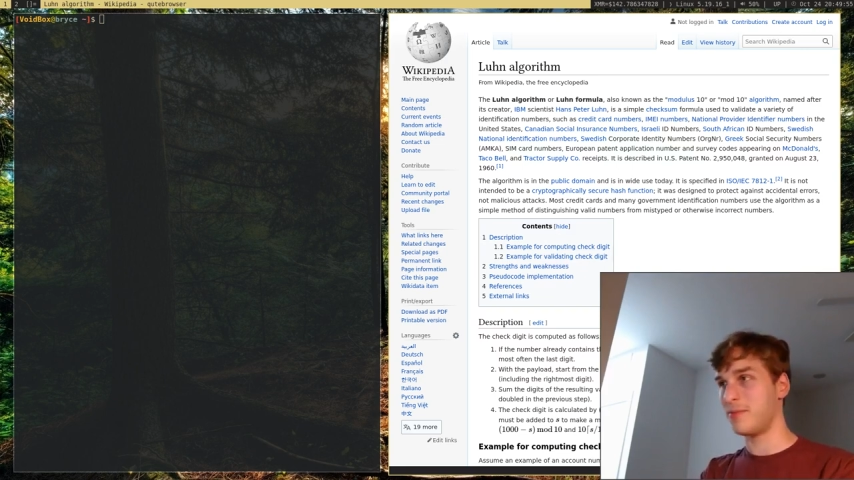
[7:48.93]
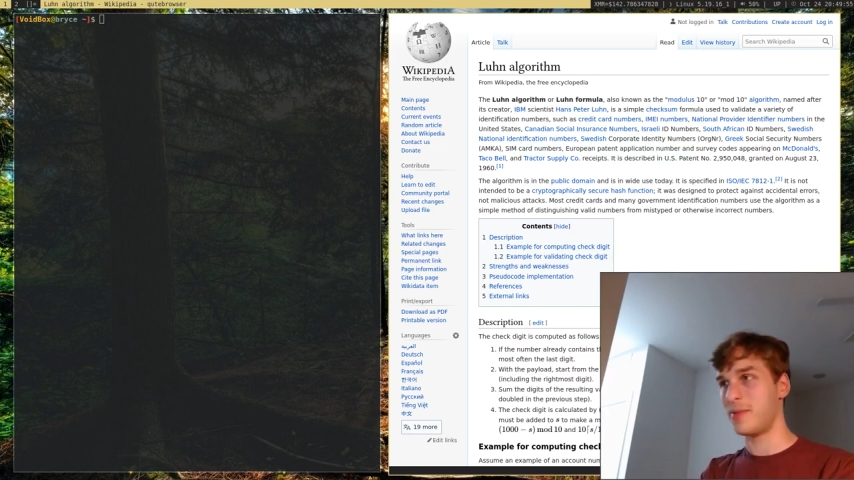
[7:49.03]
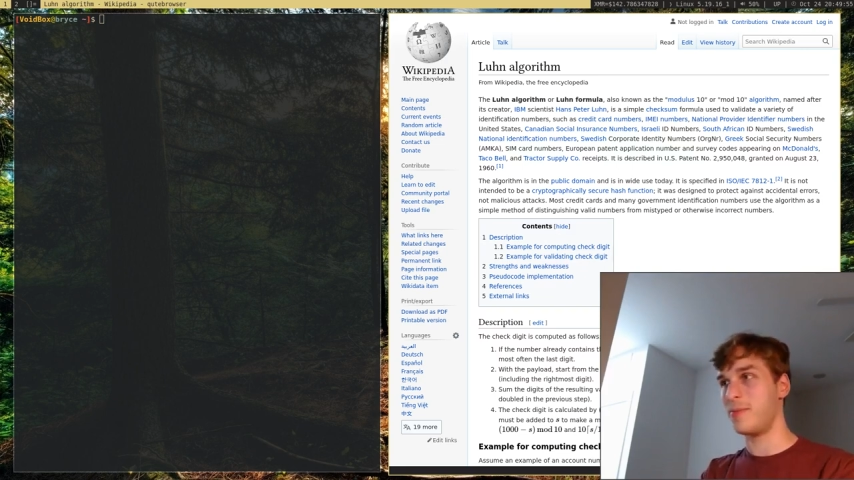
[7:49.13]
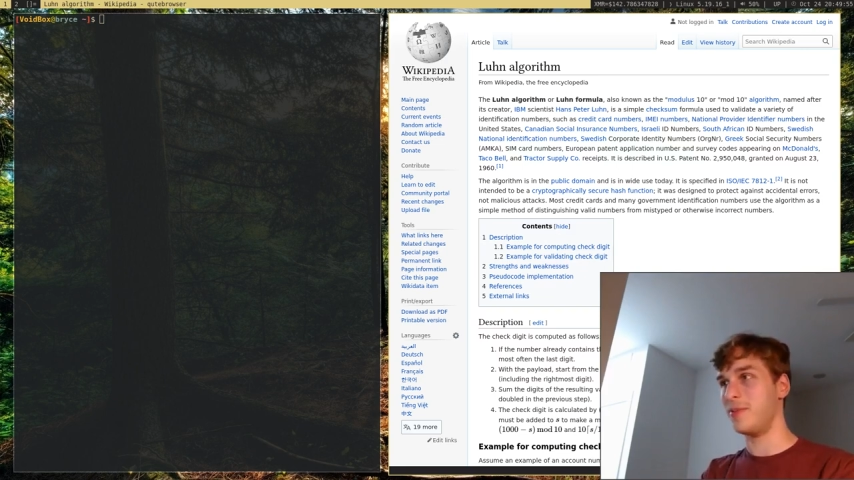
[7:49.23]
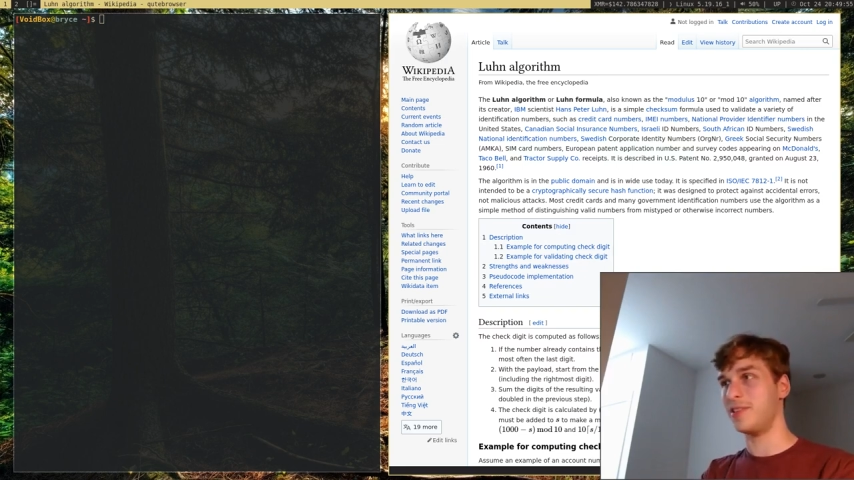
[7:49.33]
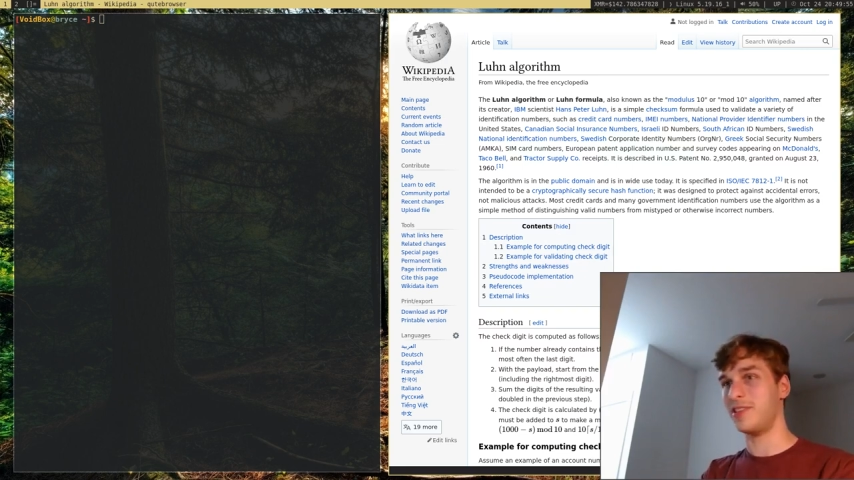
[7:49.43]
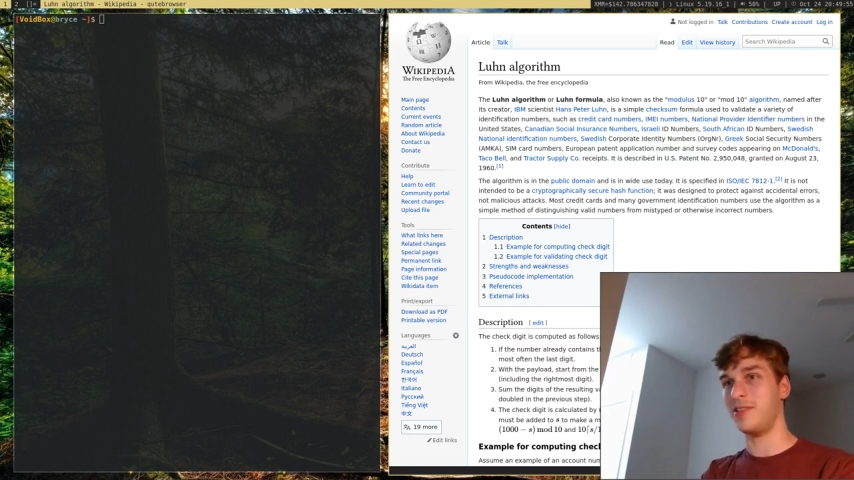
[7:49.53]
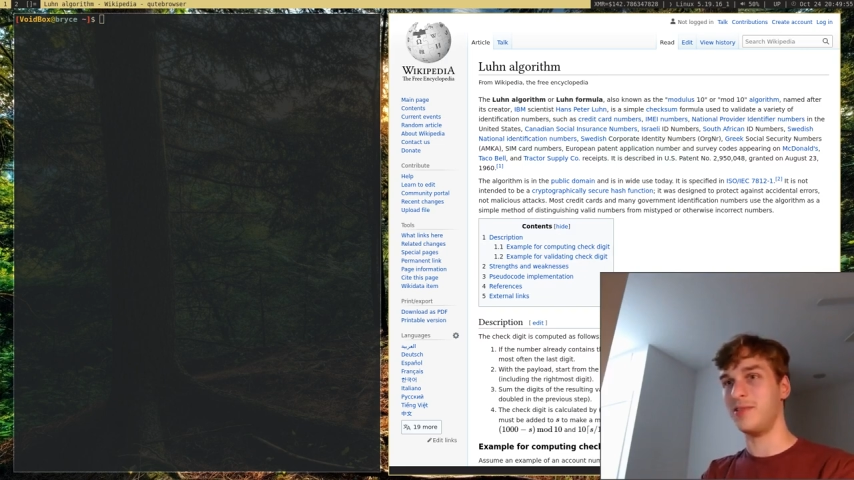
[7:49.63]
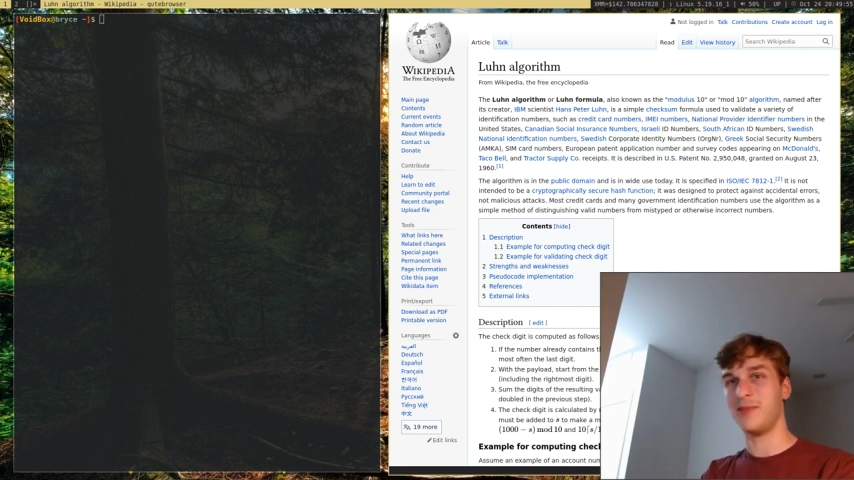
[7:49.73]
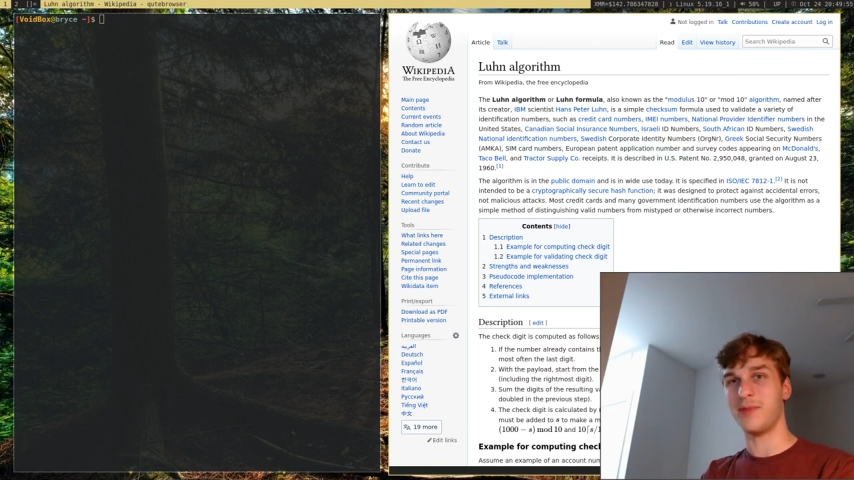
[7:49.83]
People just
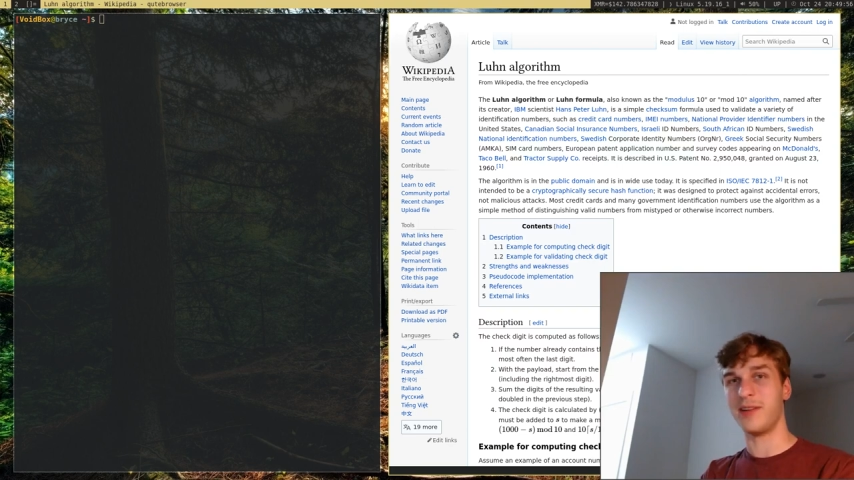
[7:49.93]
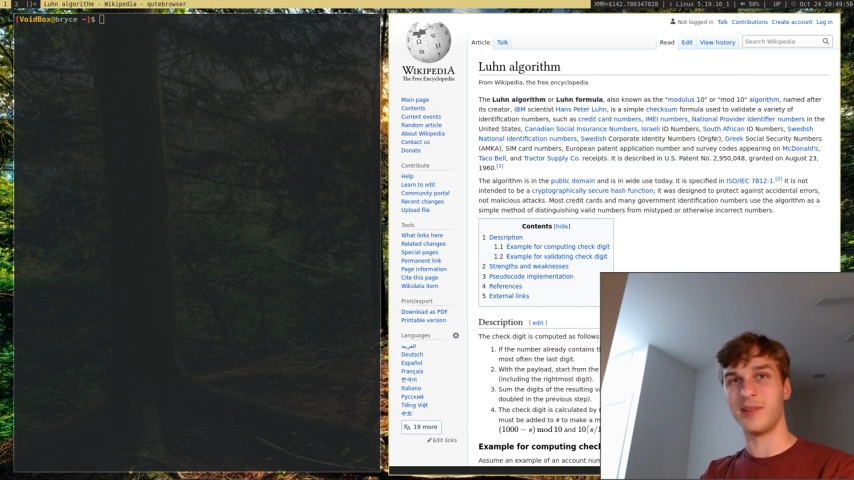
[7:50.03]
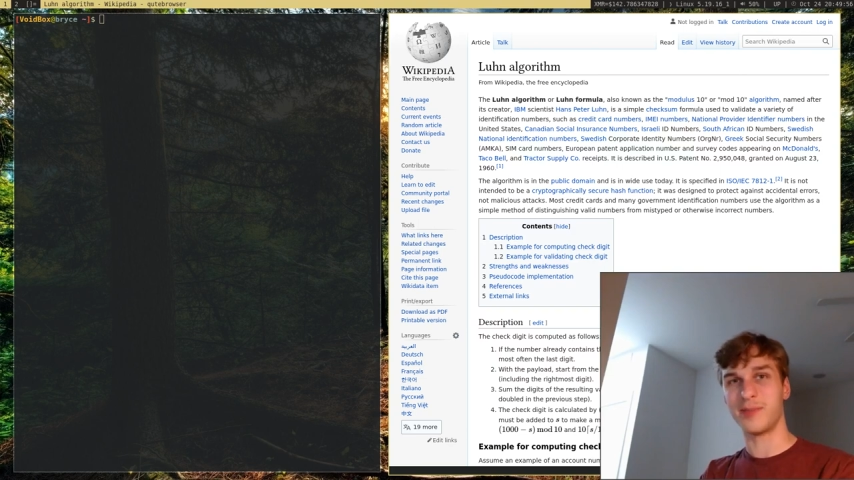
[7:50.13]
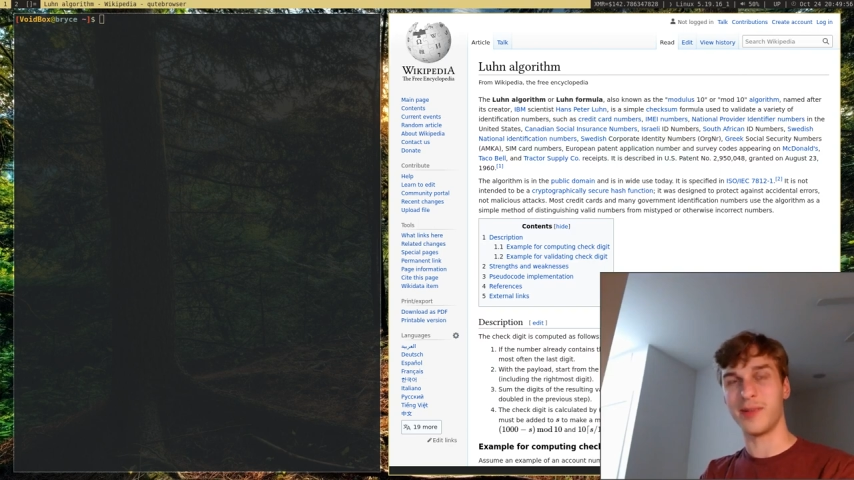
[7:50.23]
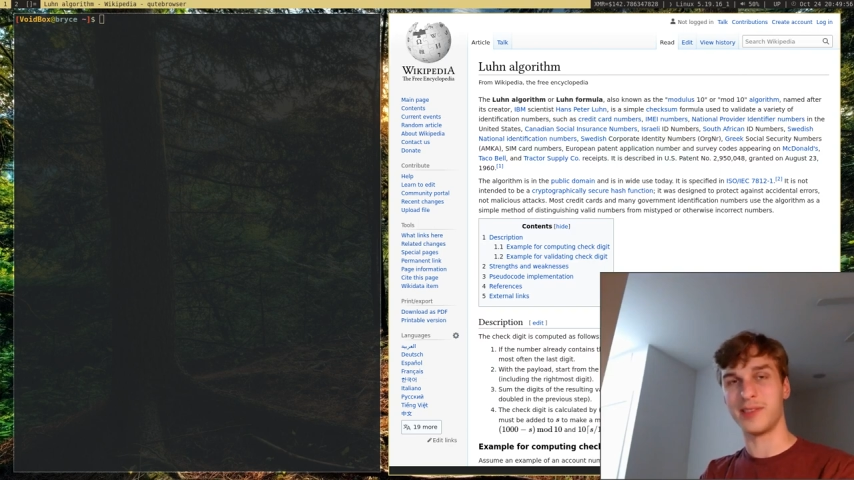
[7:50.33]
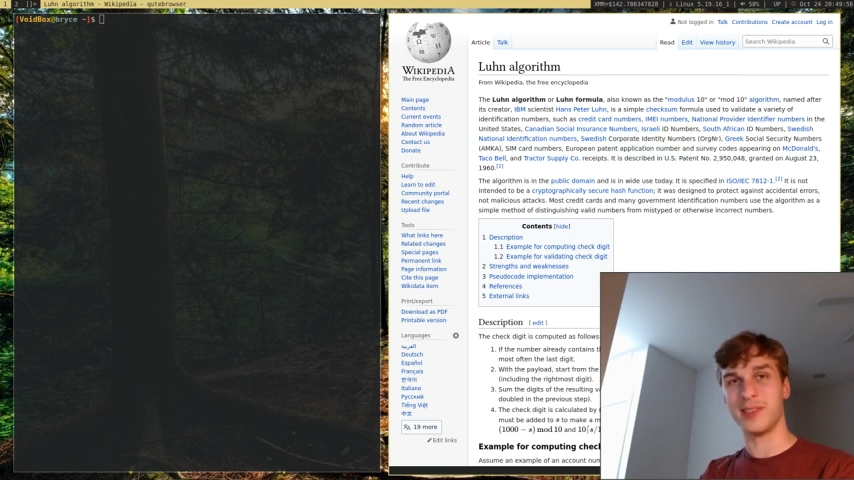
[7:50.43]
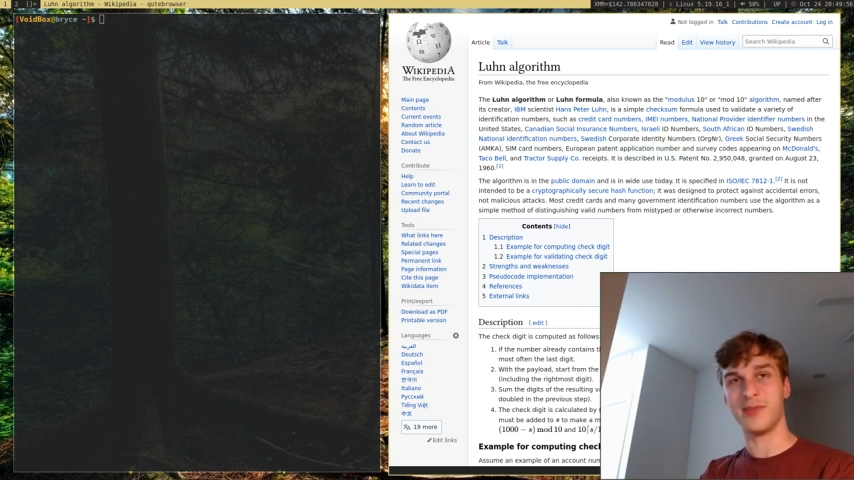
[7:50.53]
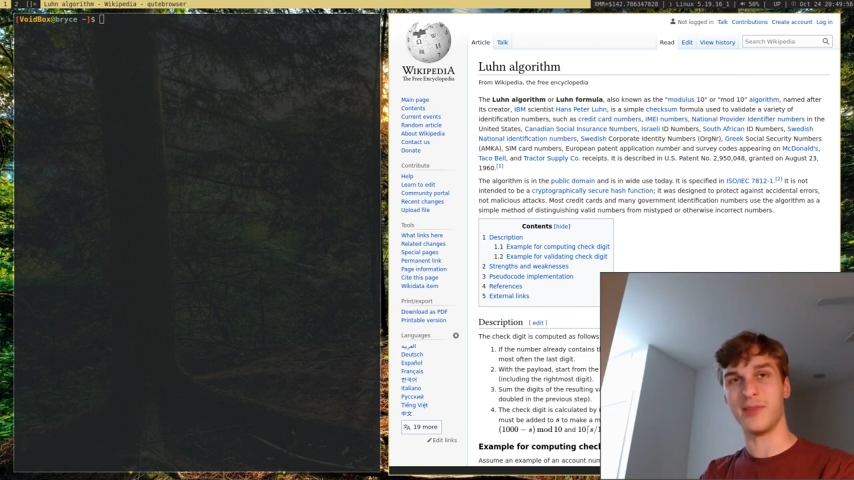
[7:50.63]
using regular expressions